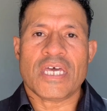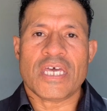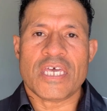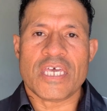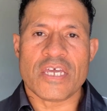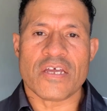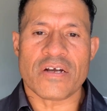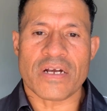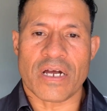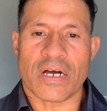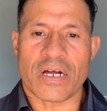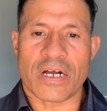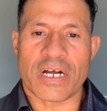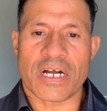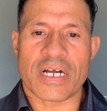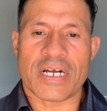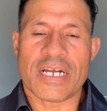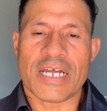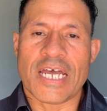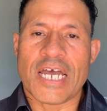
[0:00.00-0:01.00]
Here
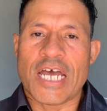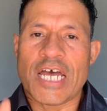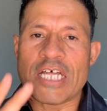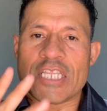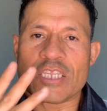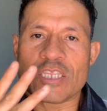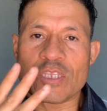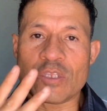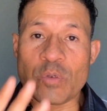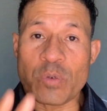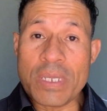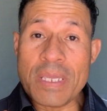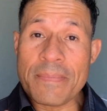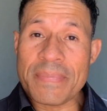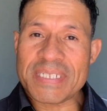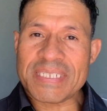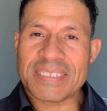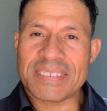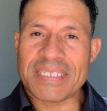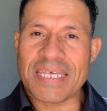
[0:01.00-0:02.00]
are 3
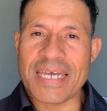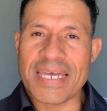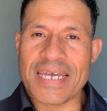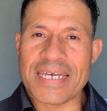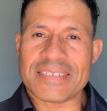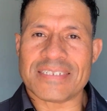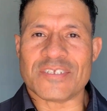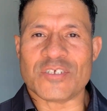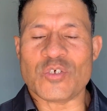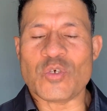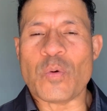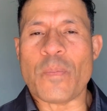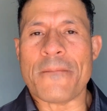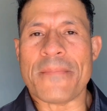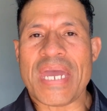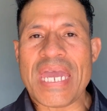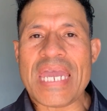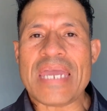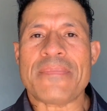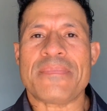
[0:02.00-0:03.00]
mistakes you
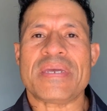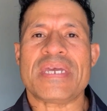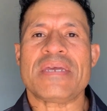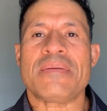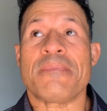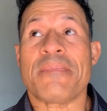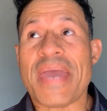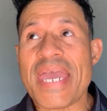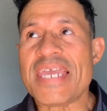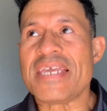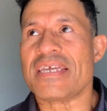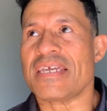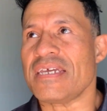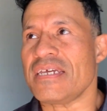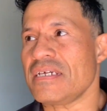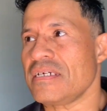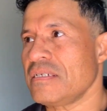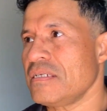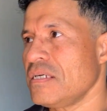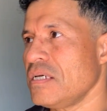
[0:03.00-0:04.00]
may be
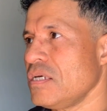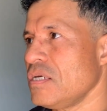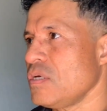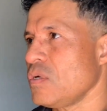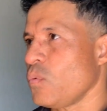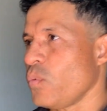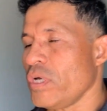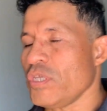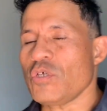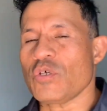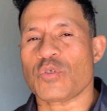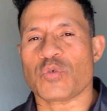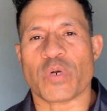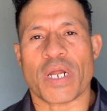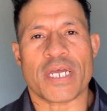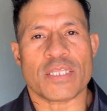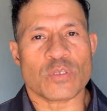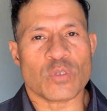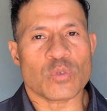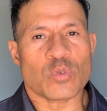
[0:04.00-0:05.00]
making when you're
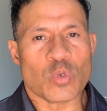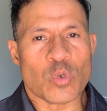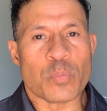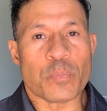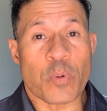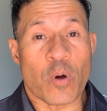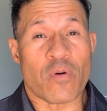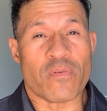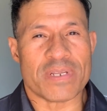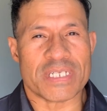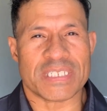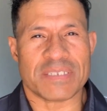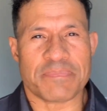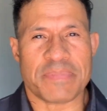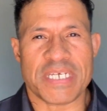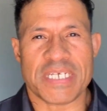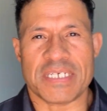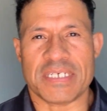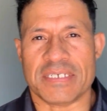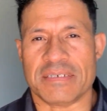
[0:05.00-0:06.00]
trying to do public
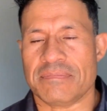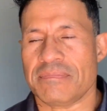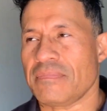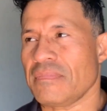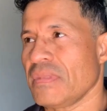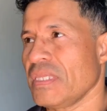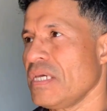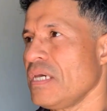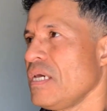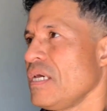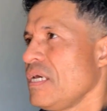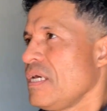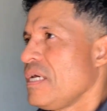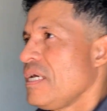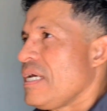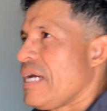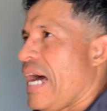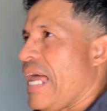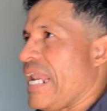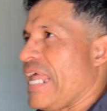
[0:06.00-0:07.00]
speaking.
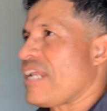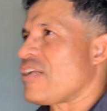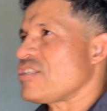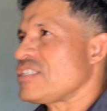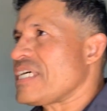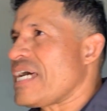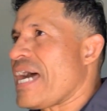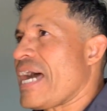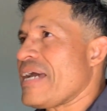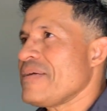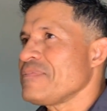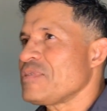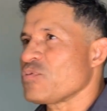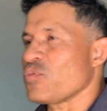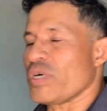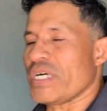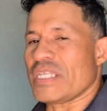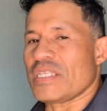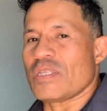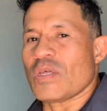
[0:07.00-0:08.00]
A lot of times
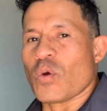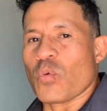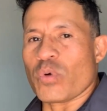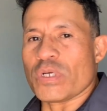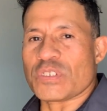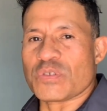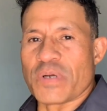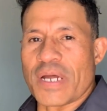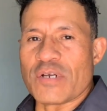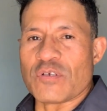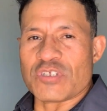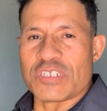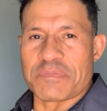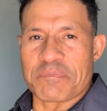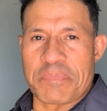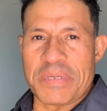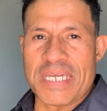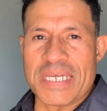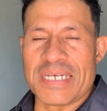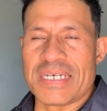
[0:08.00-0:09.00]
when we try to
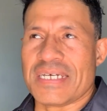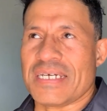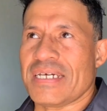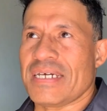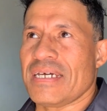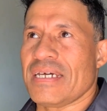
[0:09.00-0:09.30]
speak,